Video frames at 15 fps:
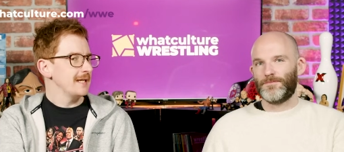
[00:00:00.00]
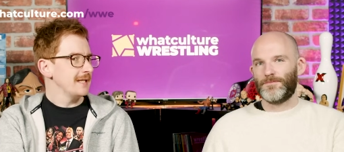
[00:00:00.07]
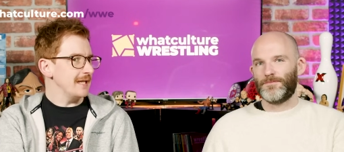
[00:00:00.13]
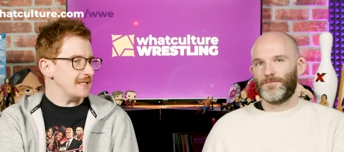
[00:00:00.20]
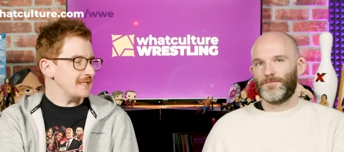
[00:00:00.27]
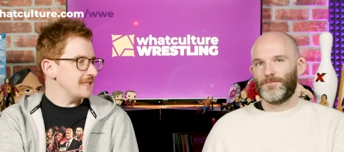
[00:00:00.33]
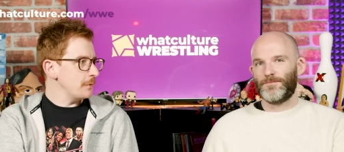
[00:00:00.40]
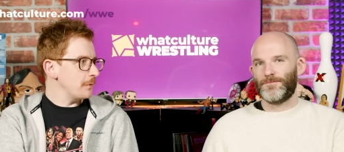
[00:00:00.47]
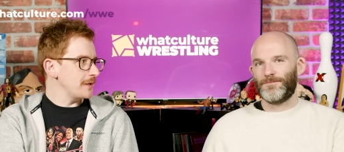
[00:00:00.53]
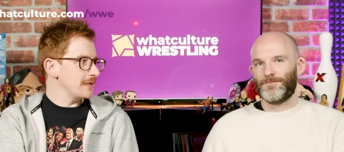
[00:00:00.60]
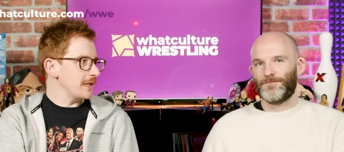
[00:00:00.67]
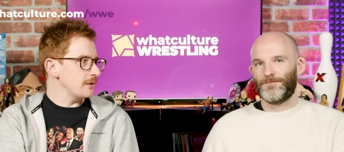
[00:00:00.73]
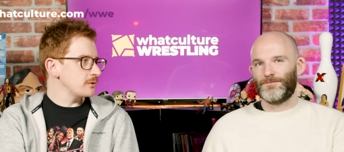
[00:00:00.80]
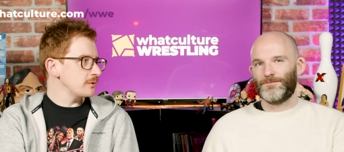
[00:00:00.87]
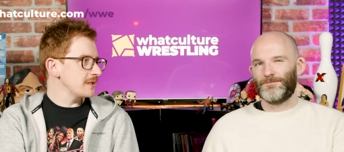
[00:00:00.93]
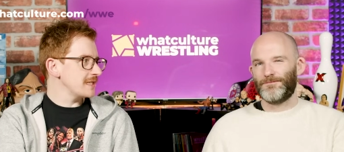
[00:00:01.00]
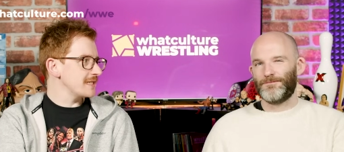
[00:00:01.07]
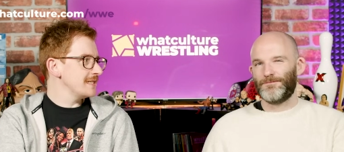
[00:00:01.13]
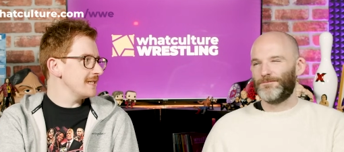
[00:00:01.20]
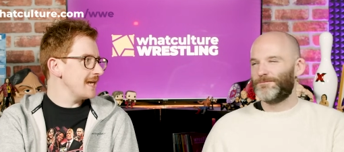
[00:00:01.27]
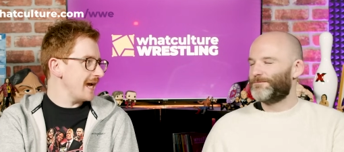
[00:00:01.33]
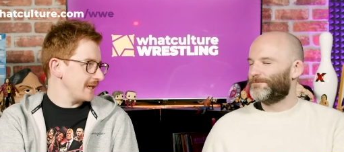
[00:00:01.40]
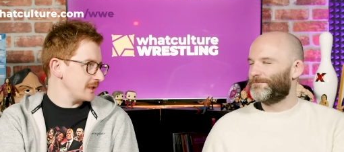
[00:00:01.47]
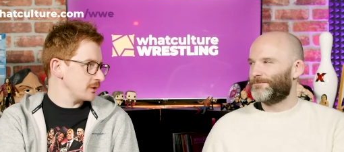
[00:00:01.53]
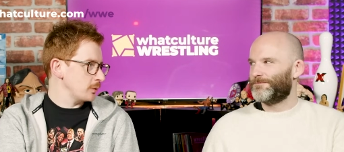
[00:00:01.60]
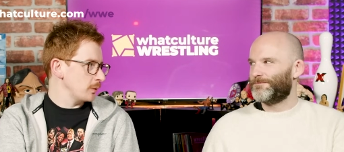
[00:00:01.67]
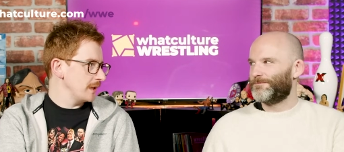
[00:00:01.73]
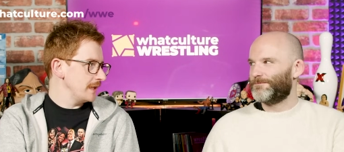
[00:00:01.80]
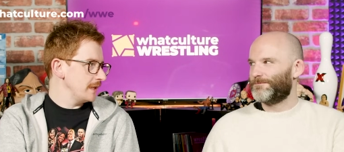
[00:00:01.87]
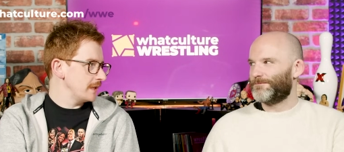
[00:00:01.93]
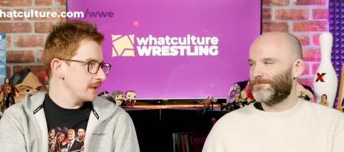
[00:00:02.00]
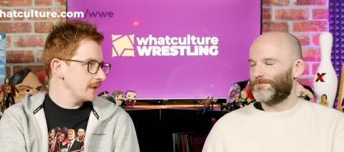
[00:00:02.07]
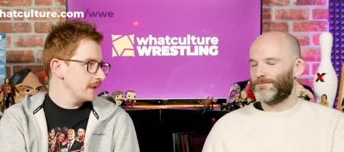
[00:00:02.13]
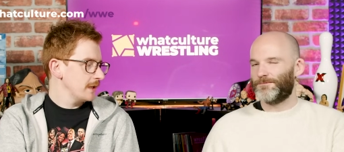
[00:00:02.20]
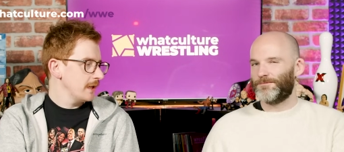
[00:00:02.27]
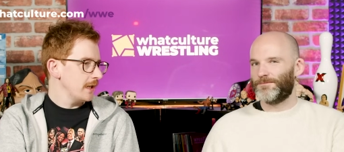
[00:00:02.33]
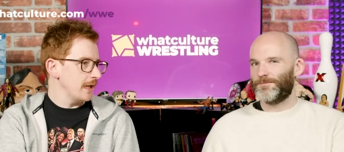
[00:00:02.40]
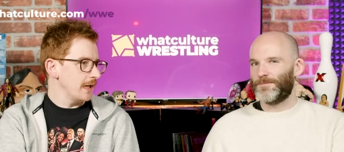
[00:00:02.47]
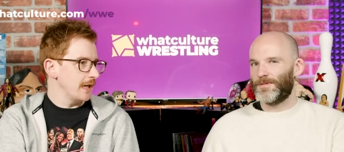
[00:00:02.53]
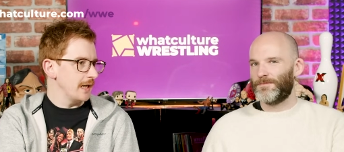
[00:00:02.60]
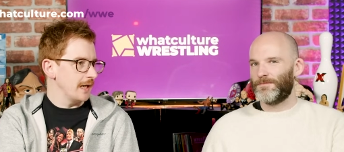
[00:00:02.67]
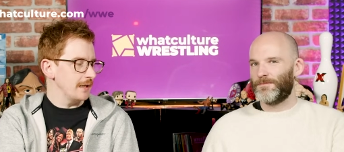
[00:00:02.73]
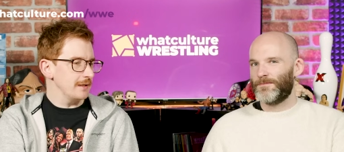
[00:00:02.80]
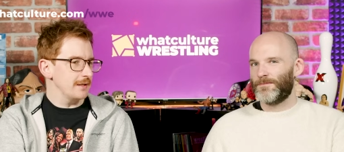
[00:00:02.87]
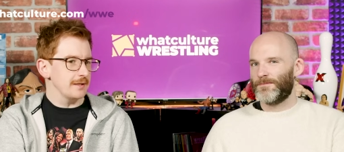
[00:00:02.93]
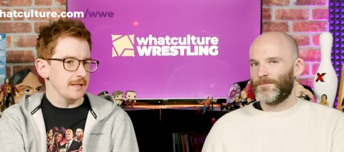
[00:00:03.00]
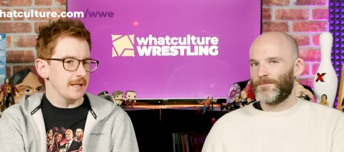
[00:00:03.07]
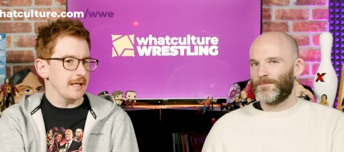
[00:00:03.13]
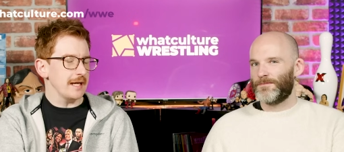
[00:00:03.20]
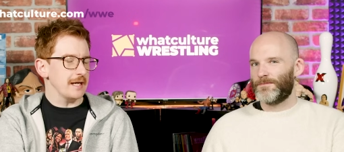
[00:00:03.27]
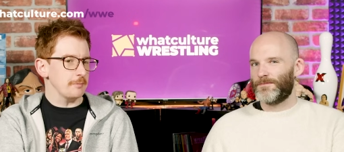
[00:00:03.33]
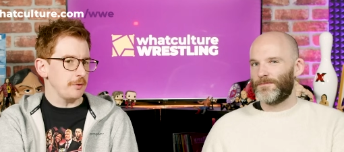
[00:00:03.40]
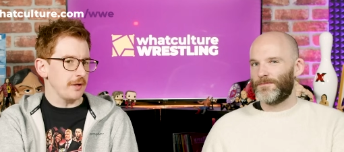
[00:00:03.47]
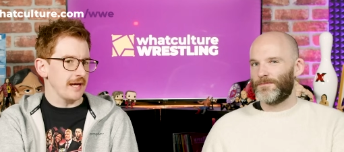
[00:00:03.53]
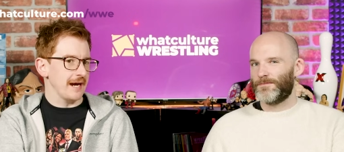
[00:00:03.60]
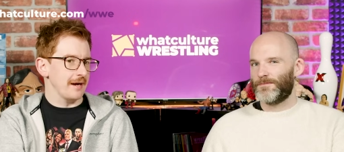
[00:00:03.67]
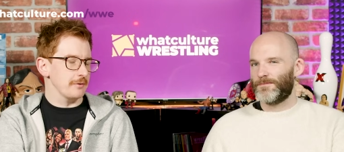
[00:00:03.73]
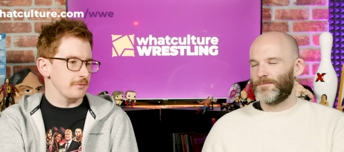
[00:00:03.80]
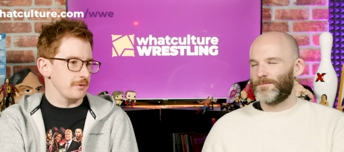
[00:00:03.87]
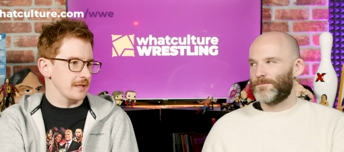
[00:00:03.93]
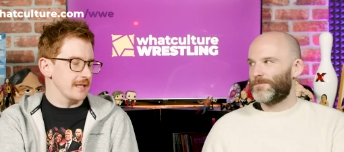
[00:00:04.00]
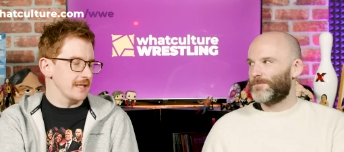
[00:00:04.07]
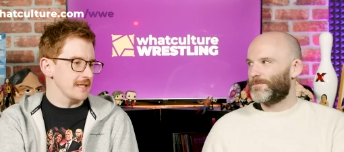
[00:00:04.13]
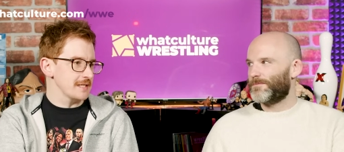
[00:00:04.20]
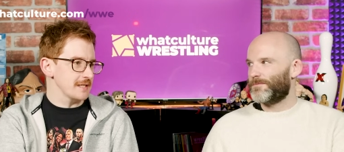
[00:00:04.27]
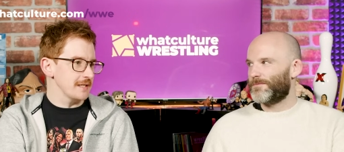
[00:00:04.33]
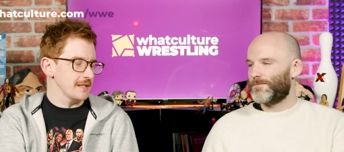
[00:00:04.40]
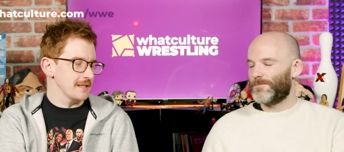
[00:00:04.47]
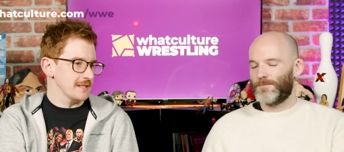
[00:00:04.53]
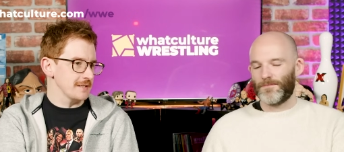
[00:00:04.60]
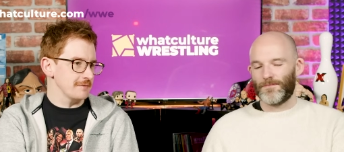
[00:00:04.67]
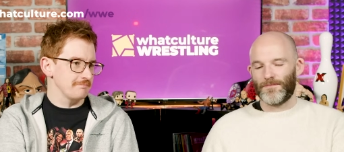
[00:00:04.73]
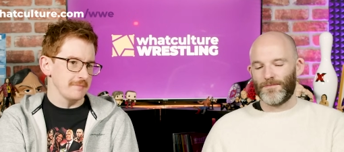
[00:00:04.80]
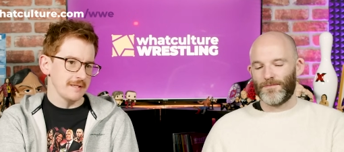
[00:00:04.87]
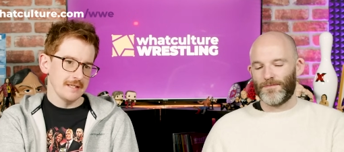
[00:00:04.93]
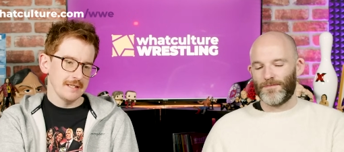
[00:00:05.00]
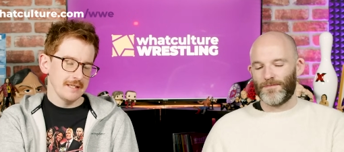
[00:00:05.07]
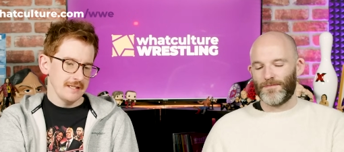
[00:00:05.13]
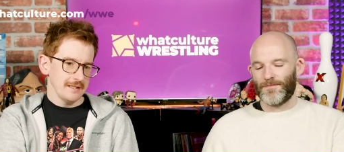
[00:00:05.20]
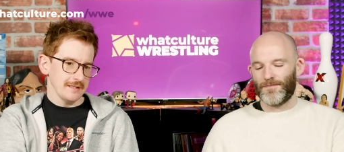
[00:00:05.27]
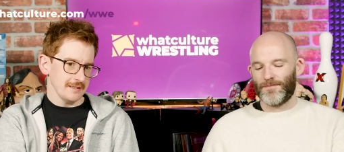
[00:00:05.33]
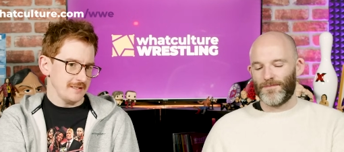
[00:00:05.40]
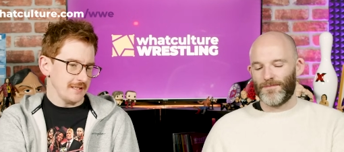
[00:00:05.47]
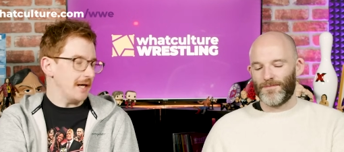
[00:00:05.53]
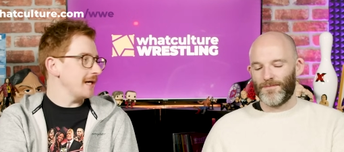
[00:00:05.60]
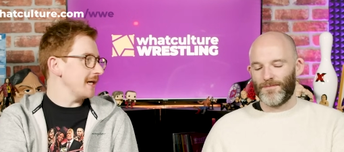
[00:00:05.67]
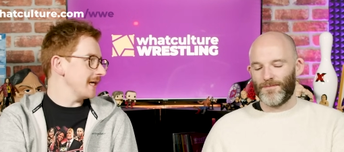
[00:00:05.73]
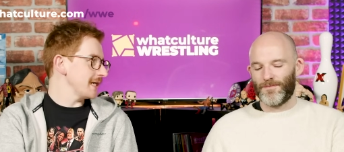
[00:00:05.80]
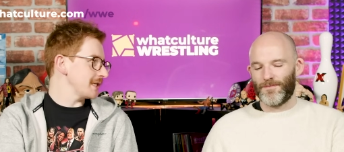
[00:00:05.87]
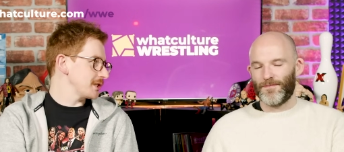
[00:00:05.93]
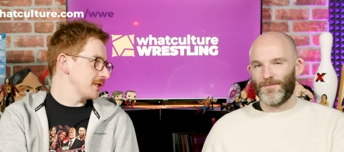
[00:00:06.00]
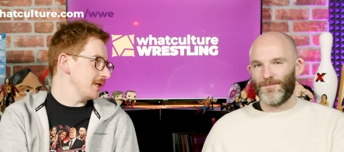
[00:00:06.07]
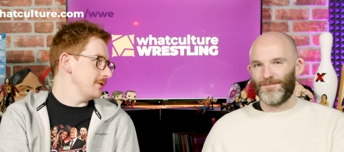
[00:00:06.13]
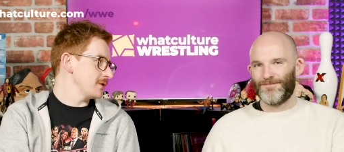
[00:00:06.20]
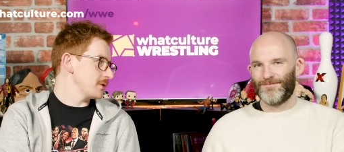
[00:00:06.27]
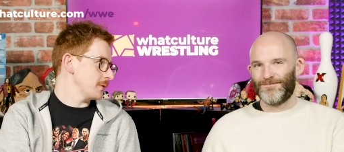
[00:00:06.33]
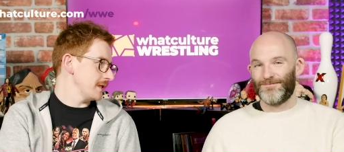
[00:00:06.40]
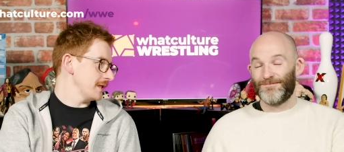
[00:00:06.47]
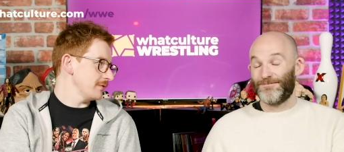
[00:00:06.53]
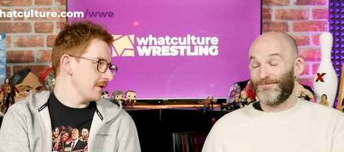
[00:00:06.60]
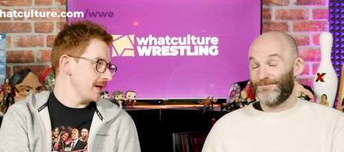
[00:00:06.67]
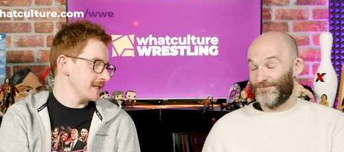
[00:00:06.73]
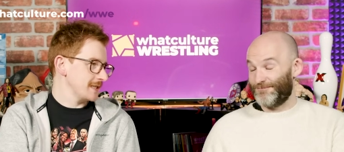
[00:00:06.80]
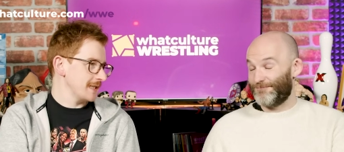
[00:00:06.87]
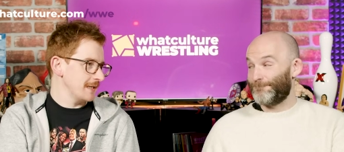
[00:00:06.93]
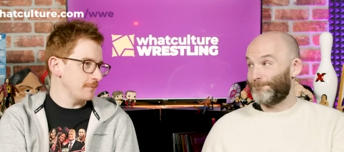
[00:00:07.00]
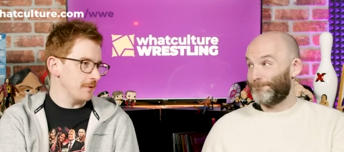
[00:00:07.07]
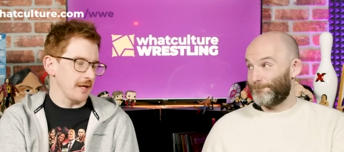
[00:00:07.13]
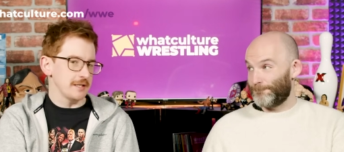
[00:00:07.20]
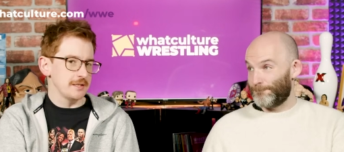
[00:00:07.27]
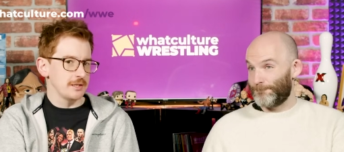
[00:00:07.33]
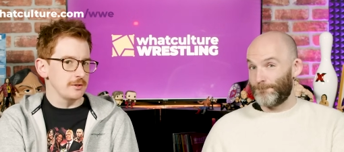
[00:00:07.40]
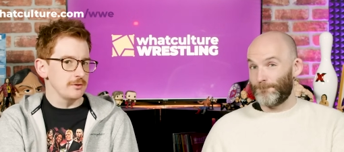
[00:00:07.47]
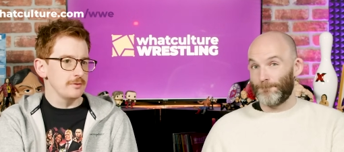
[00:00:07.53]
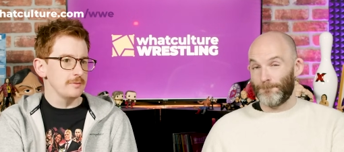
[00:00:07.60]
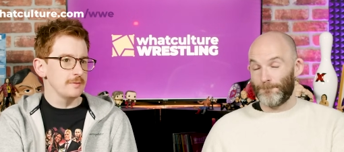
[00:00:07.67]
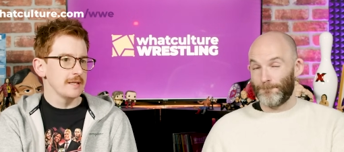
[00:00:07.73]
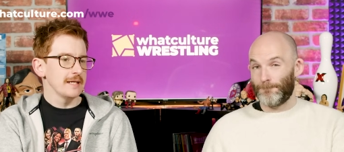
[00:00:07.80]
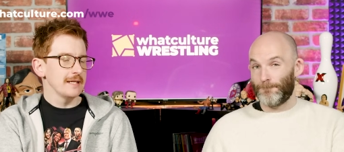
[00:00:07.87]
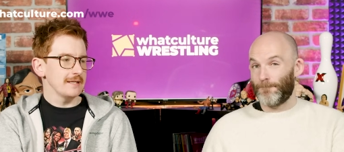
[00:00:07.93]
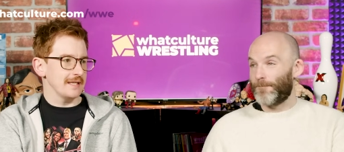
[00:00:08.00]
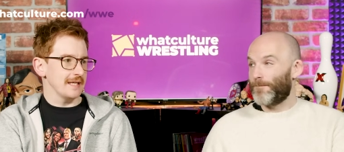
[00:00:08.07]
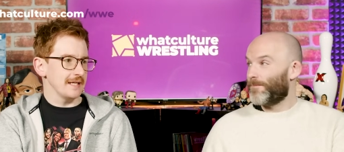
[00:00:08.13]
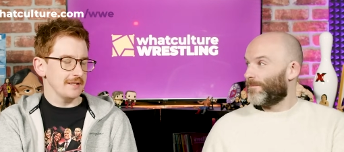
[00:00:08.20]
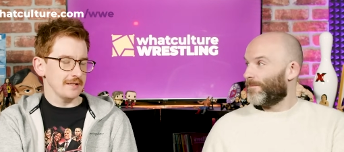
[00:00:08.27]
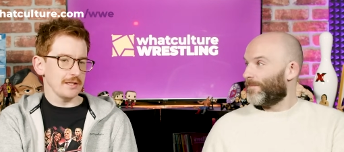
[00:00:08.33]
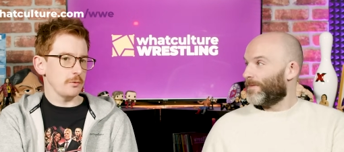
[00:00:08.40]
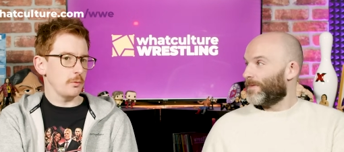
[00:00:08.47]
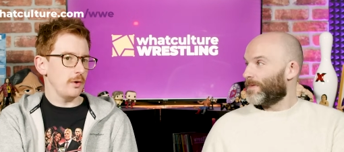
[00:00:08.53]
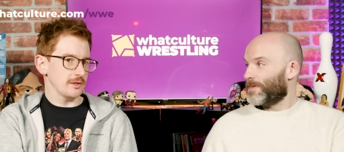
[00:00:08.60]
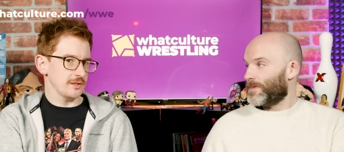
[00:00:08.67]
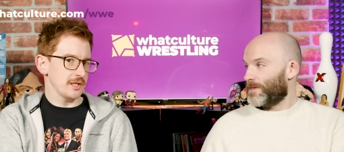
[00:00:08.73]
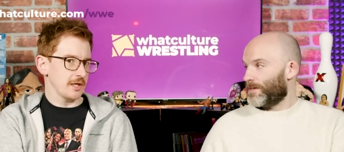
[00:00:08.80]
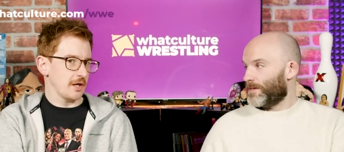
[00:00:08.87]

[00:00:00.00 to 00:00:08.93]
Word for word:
Speaker 1: let's see where he goes with this next week. Mm. Uh, the, the let it play out thing is a is a a tired excuse within wrestling, but I do think that it wasn't a